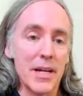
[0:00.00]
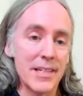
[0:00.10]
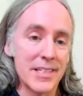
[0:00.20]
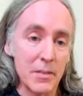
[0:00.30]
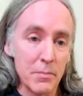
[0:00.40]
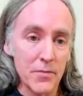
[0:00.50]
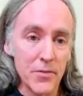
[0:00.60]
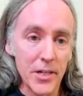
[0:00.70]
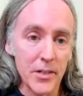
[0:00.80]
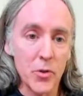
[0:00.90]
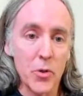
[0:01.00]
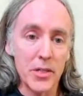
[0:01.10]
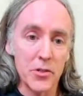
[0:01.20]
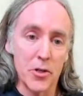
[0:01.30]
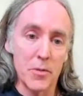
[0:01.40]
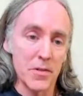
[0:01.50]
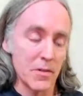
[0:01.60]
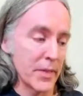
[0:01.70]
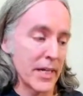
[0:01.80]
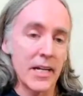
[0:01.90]
simplifying a chord in terms of the
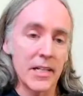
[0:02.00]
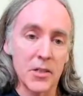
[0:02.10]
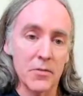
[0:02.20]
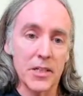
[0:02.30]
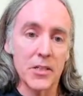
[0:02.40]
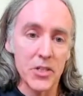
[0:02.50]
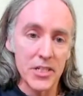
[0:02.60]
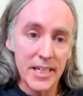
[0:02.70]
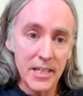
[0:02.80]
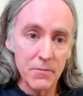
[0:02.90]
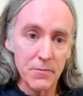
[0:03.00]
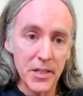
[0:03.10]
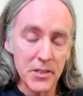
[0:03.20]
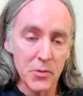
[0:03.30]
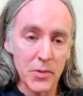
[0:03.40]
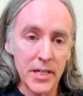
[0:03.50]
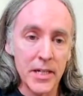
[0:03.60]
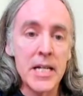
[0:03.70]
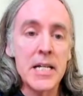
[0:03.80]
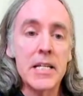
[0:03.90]
mechanics of it, because you're taking fingers away
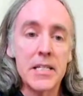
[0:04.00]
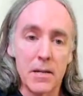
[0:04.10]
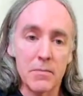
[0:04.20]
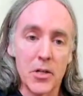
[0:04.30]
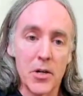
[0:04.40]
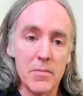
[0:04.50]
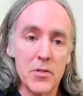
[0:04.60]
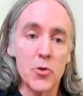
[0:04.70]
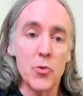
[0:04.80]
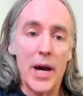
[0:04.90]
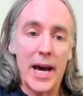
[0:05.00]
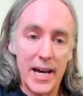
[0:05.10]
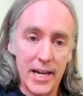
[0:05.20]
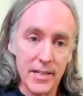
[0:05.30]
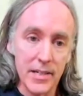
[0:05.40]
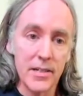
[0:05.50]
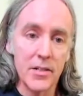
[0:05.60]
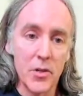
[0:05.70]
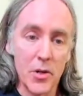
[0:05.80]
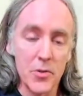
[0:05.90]
sometimes to add
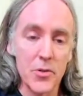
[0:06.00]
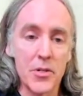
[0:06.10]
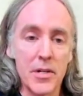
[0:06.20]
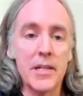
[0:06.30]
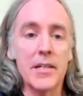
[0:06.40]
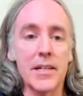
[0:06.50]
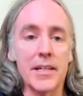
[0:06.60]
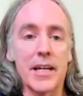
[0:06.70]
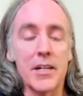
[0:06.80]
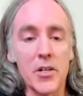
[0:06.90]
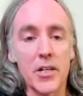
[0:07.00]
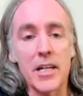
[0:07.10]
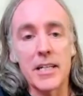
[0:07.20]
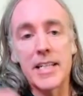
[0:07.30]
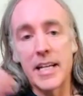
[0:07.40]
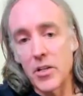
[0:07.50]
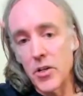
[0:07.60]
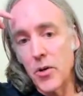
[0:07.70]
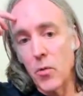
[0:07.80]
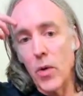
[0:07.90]
notes. Okay, you're not going to take a
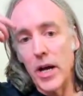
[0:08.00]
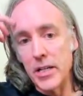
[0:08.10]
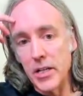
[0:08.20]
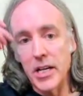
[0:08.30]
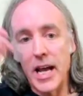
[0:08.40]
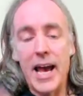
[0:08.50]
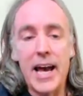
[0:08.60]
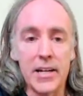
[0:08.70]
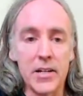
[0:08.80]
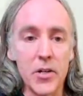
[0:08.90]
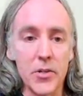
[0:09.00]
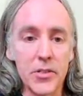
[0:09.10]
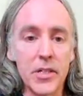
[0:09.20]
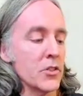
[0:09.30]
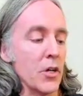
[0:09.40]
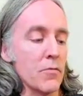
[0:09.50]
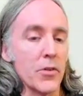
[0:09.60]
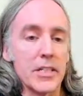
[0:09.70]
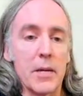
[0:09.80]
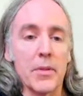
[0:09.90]
note away, you're going to add a note. So for
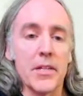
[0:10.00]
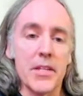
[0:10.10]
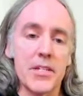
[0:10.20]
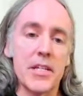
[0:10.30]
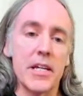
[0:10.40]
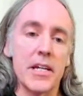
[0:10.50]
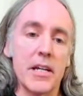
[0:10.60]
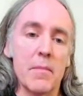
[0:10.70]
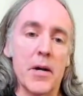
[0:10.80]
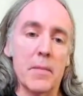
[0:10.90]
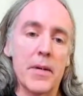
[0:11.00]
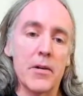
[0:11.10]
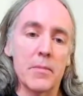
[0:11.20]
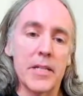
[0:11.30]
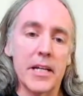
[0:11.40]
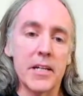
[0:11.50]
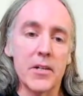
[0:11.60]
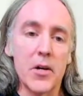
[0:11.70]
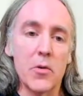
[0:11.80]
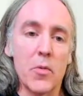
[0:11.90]
example, on the C, it might appear I'm taking a
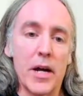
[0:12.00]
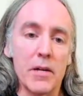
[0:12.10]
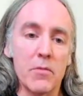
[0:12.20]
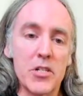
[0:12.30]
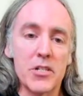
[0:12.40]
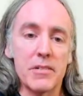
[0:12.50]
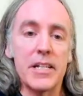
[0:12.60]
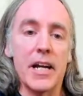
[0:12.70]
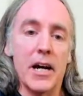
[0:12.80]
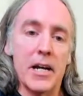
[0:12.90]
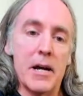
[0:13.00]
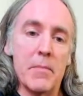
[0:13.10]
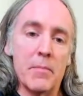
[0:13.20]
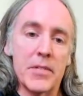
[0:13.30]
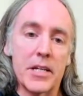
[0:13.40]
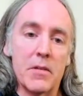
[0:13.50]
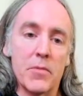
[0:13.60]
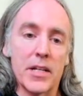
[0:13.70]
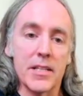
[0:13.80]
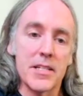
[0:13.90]
note away, which, yeah, I am. I'm taking
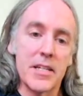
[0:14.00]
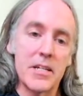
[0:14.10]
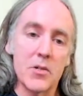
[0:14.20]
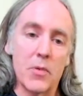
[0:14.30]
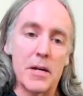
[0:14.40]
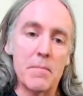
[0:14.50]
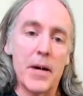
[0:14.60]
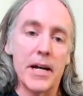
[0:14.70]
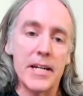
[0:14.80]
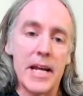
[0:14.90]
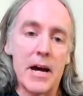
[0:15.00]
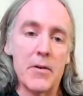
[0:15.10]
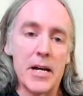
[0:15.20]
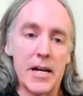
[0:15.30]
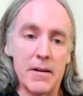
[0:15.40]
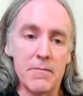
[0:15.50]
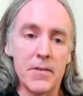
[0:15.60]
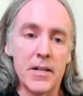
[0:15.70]
one of the C's away, but now I have